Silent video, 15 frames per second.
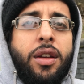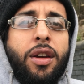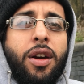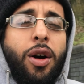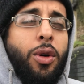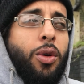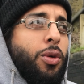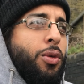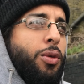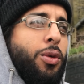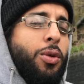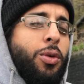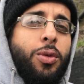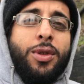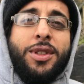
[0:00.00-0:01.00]
Yo,
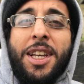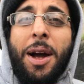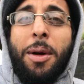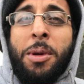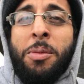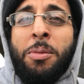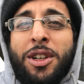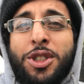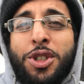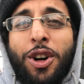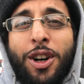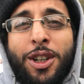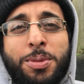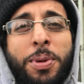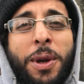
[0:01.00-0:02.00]
what's happening, my
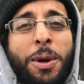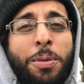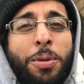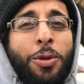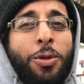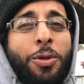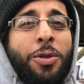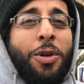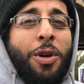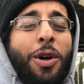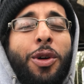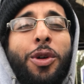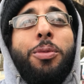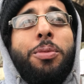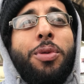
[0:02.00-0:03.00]
charge people?
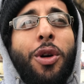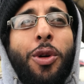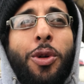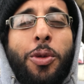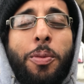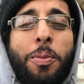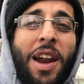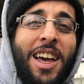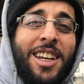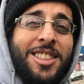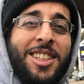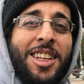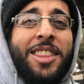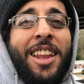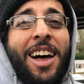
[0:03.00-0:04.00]
Hope you feel
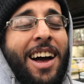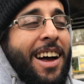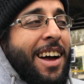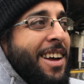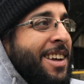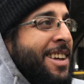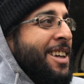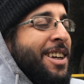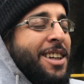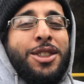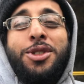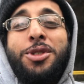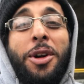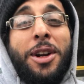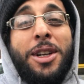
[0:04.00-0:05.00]
blessed and that.
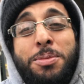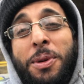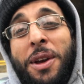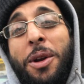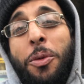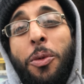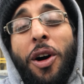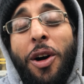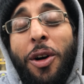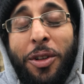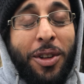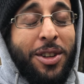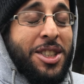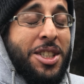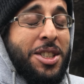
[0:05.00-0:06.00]
Sorry it's been a
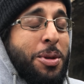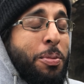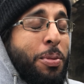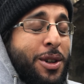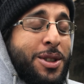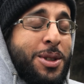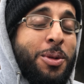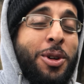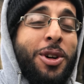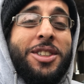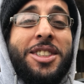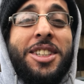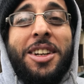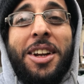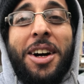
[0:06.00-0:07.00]
while since I put some
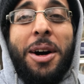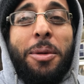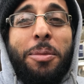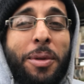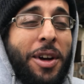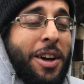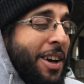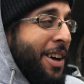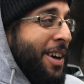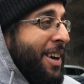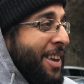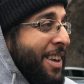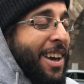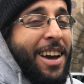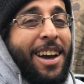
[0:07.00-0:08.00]
content up.
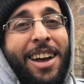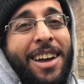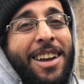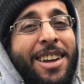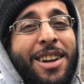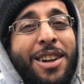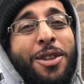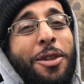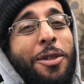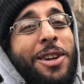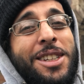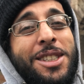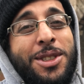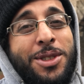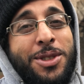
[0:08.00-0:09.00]
Yeah, got
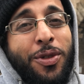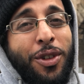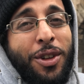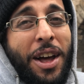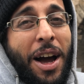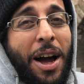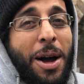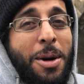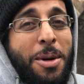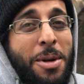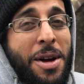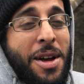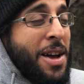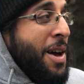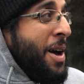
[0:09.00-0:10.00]
reasons for that.
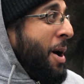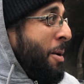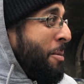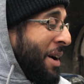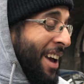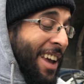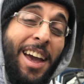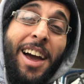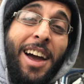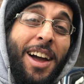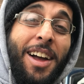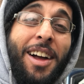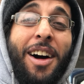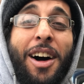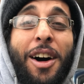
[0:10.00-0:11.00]
But yeah,
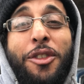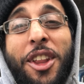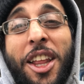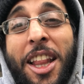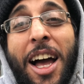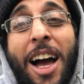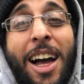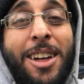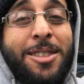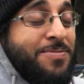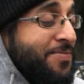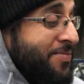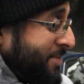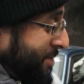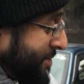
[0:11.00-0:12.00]
other than that,
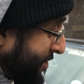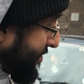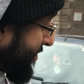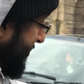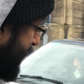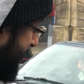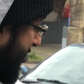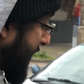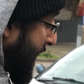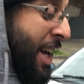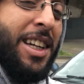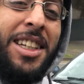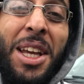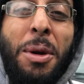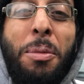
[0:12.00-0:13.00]

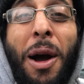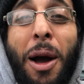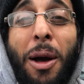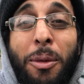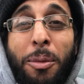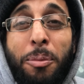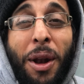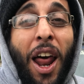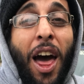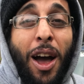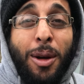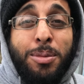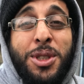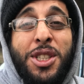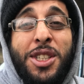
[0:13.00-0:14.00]

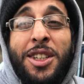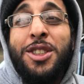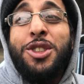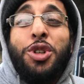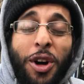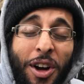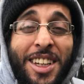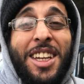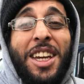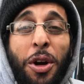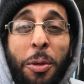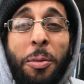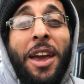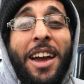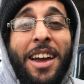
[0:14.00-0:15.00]
blurbs tried to
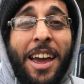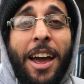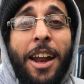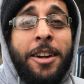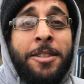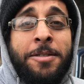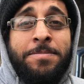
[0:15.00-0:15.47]
kill me again.